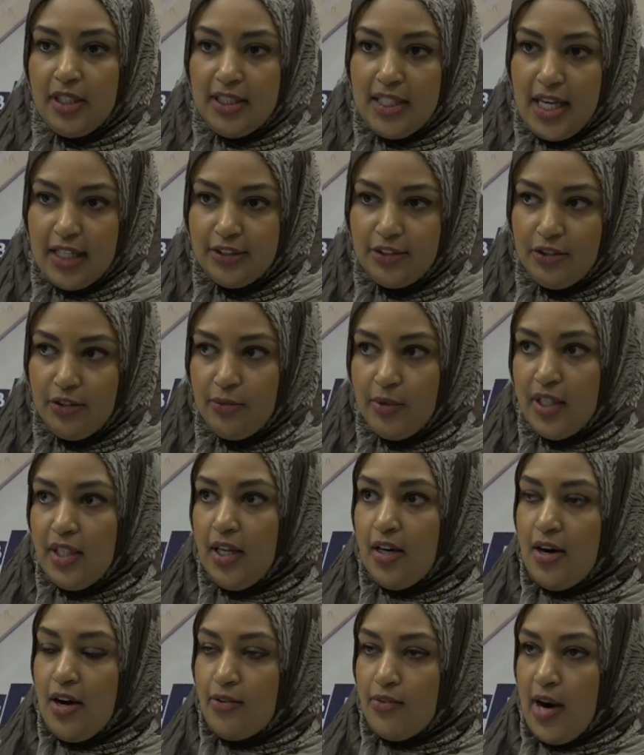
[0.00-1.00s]
to text you when
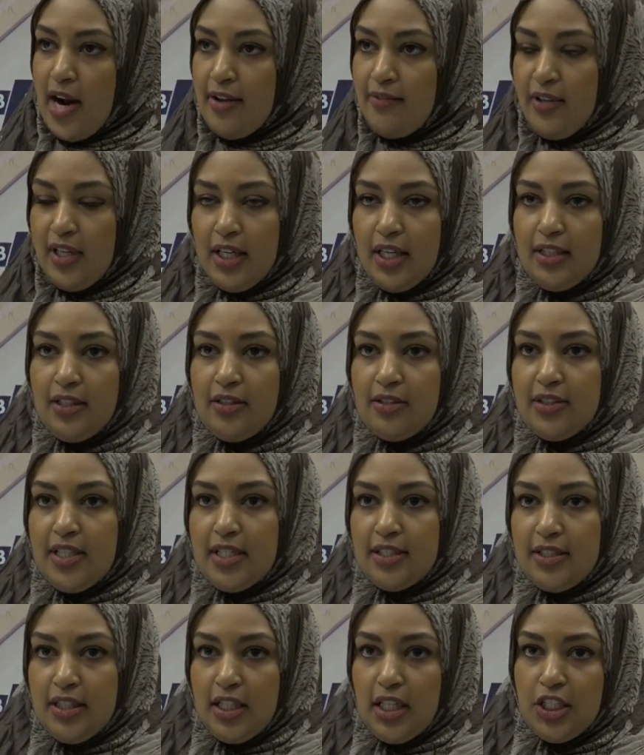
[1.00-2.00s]
they're arriving at their
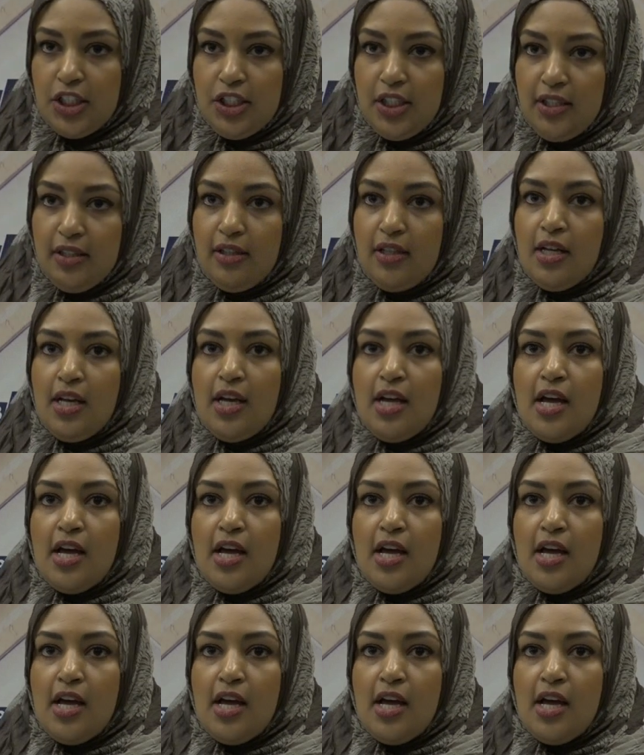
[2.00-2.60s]
destination